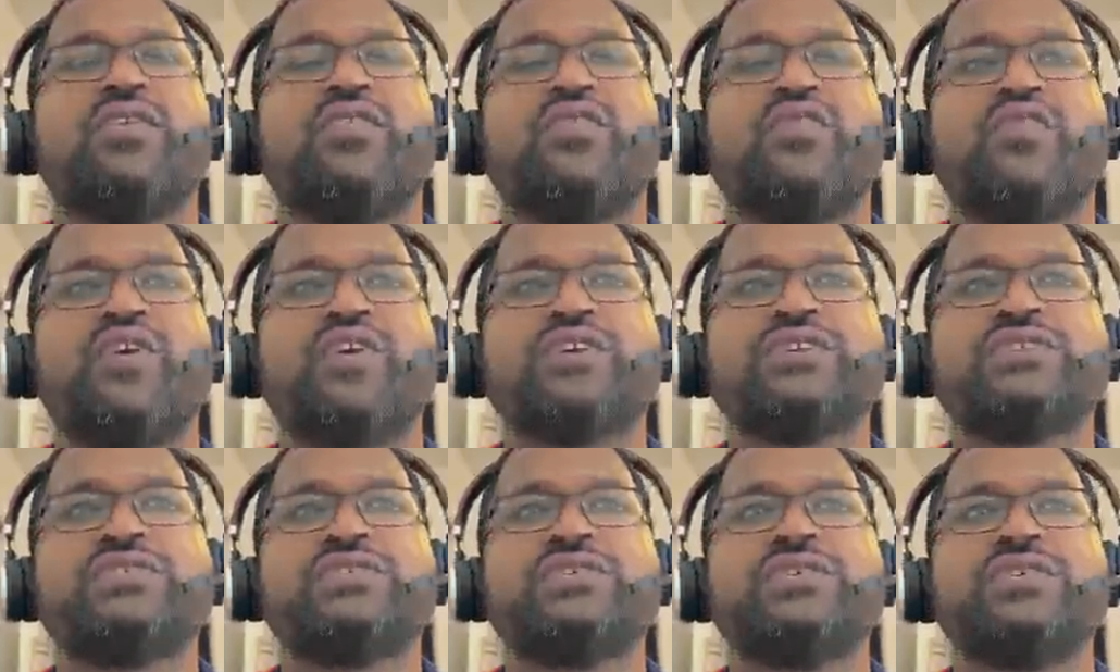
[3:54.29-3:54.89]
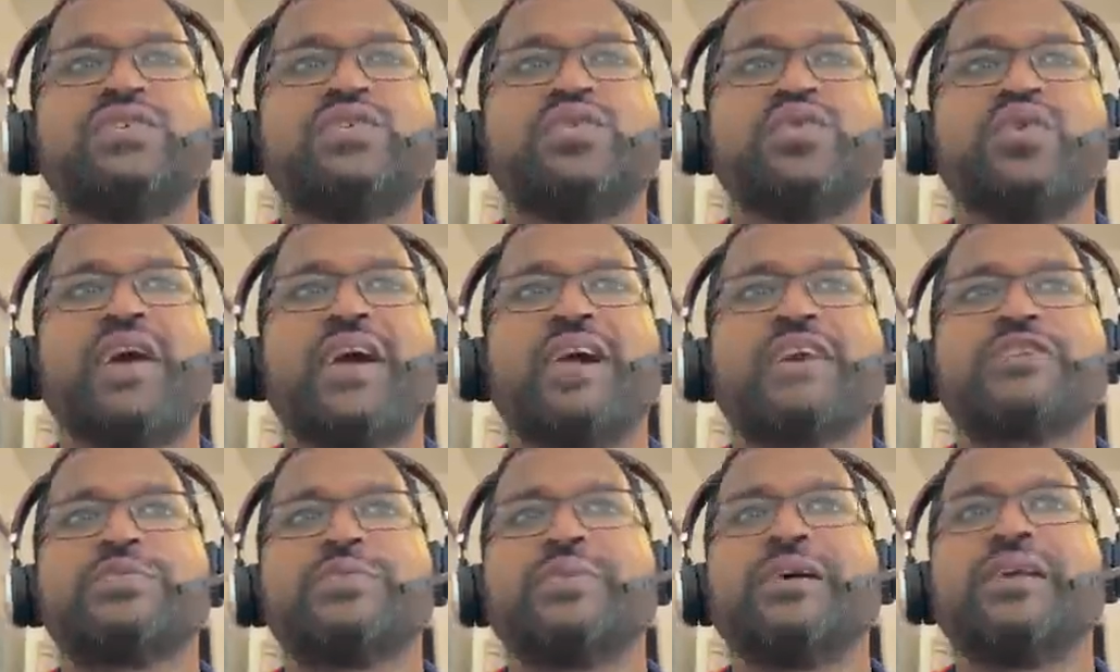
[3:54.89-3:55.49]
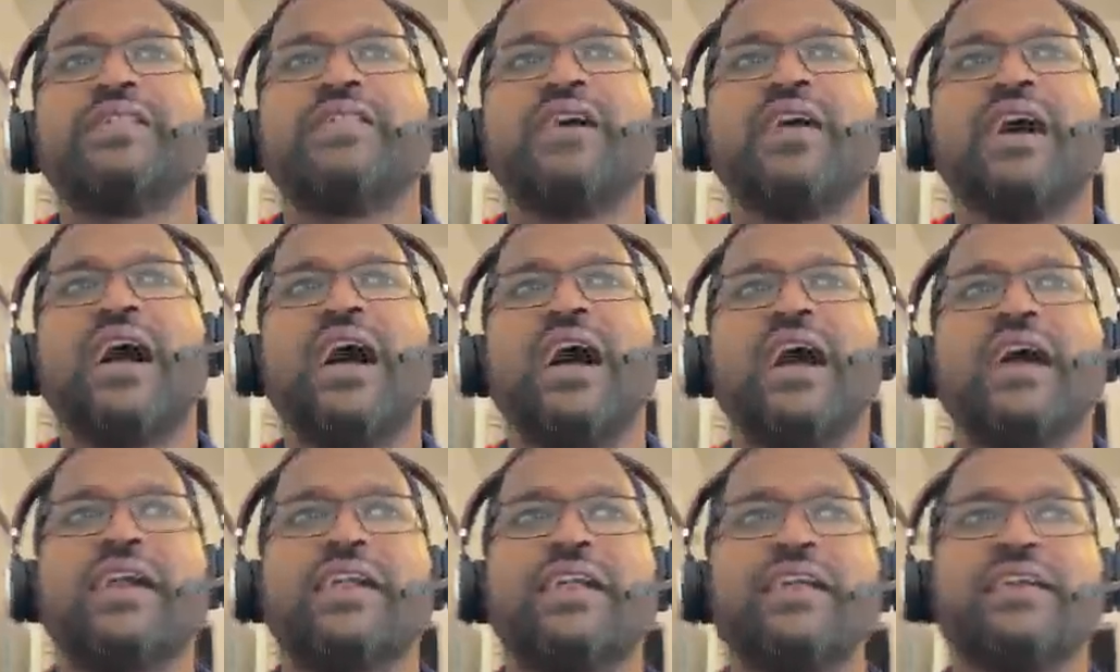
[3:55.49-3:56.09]
First, to explain the
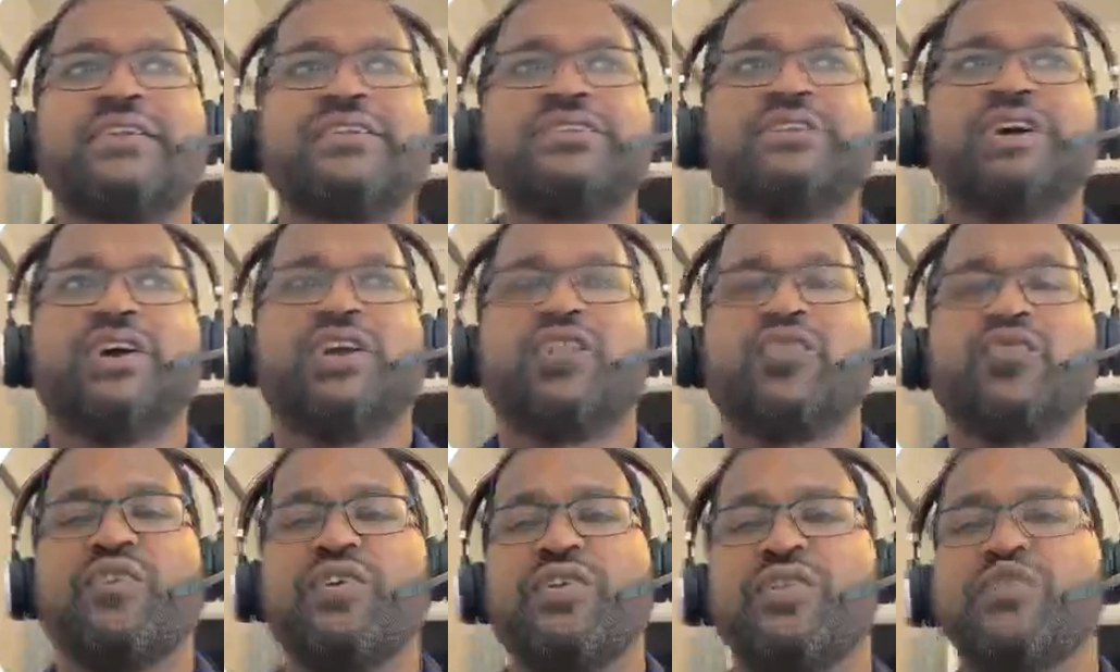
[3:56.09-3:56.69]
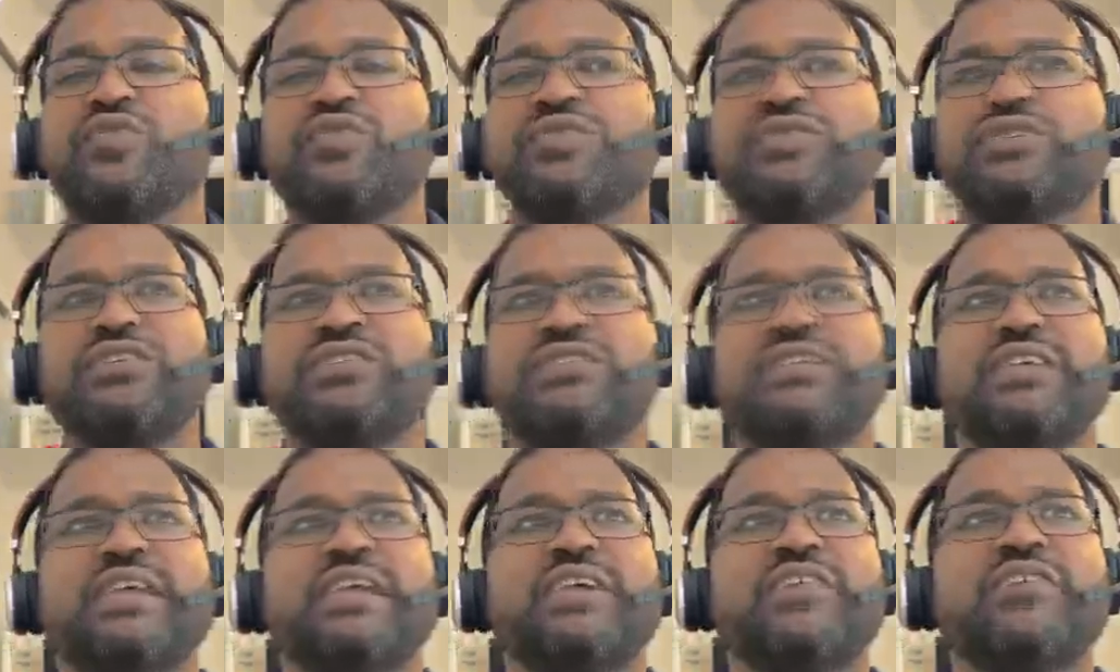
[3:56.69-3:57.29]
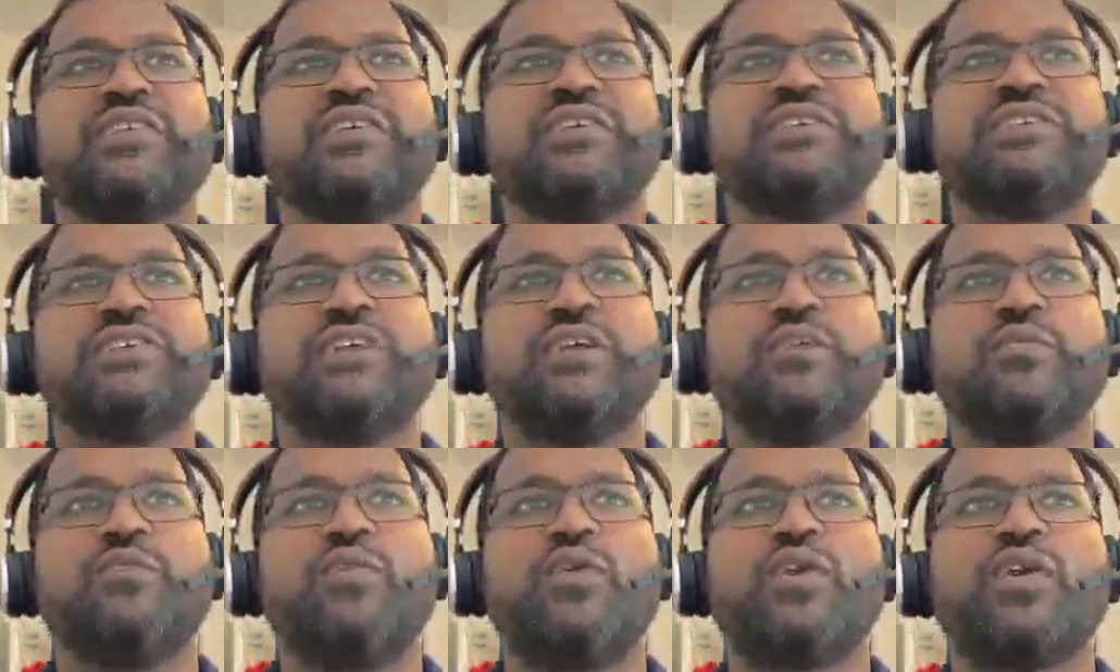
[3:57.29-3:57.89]
architecture, we used a
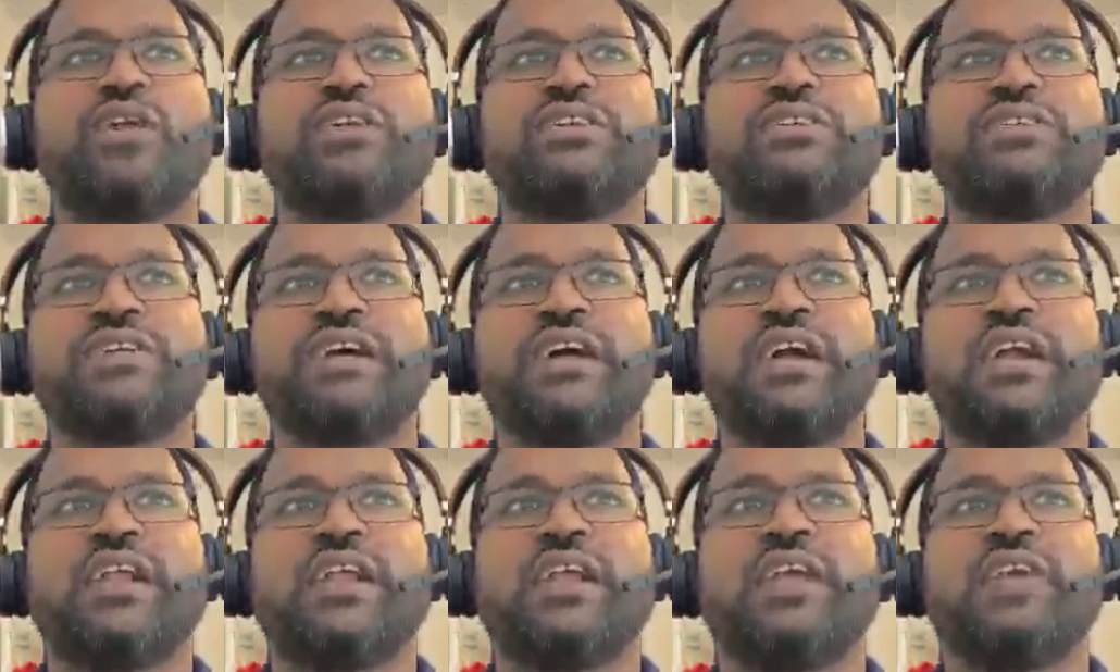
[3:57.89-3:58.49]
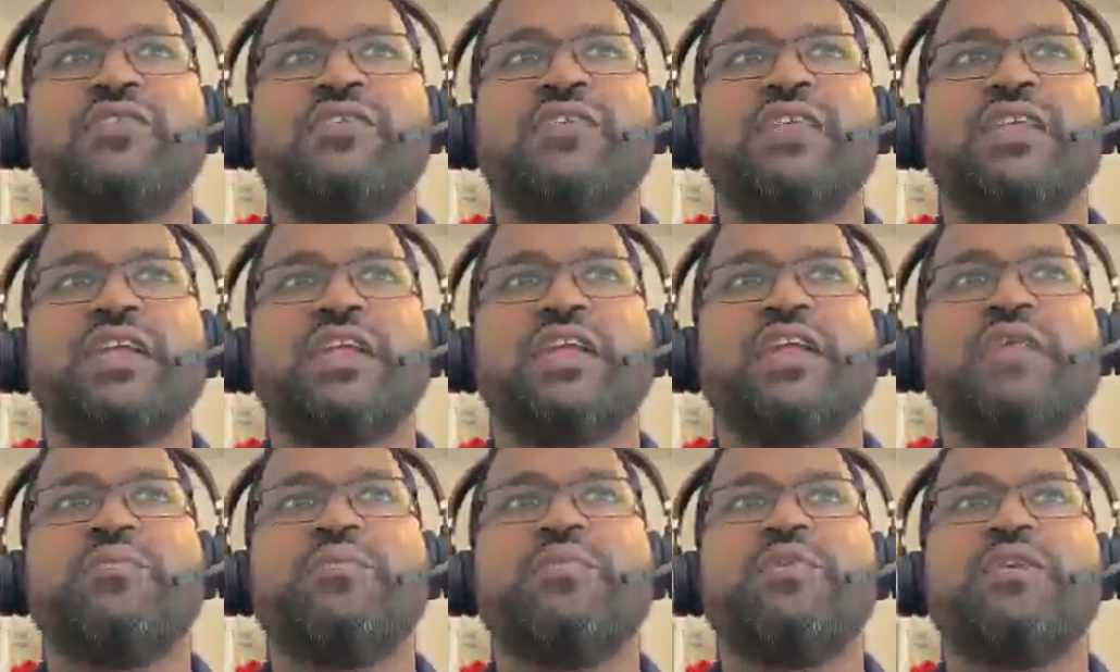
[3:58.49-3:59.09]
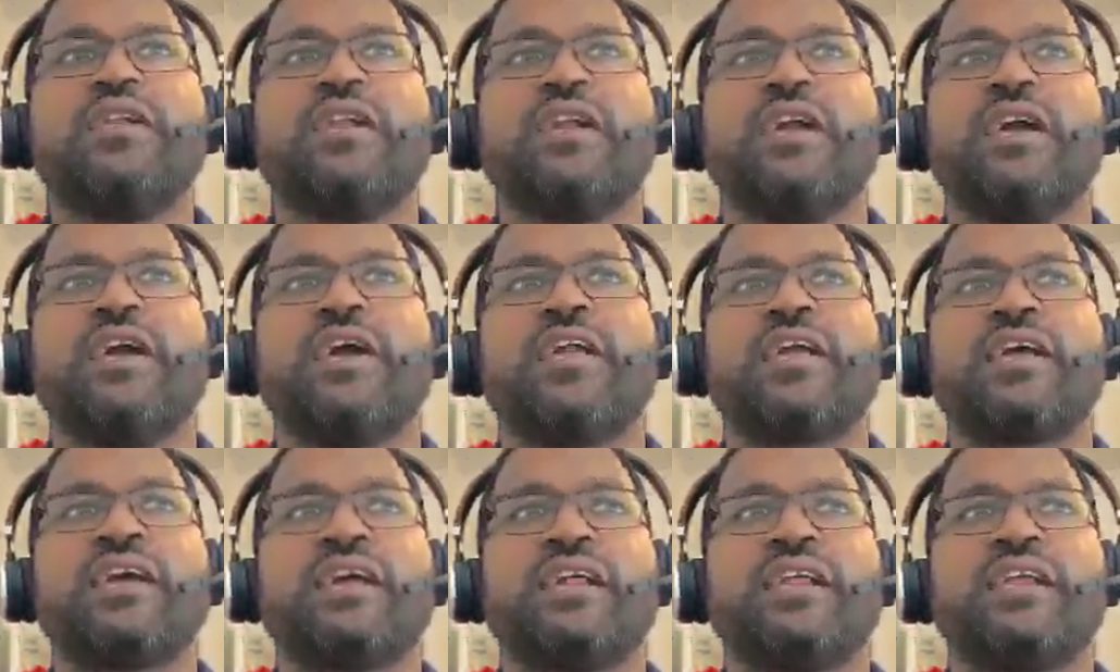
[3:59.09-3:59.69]
sequential model starting with an input
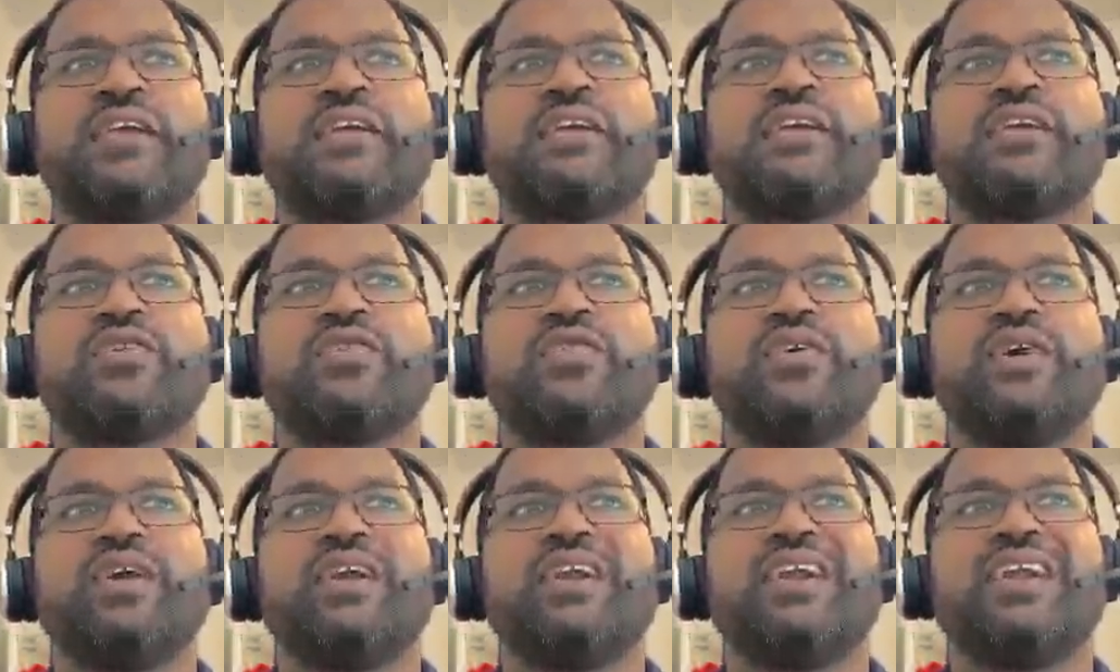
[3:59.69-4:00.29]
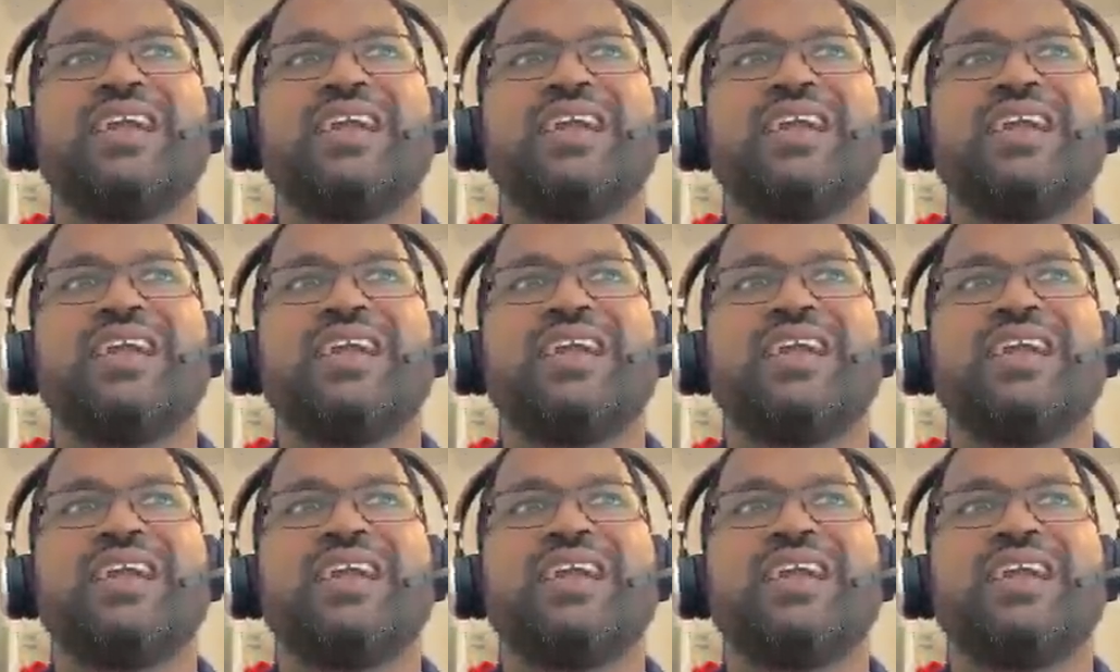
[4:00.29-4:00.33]
layer connected to a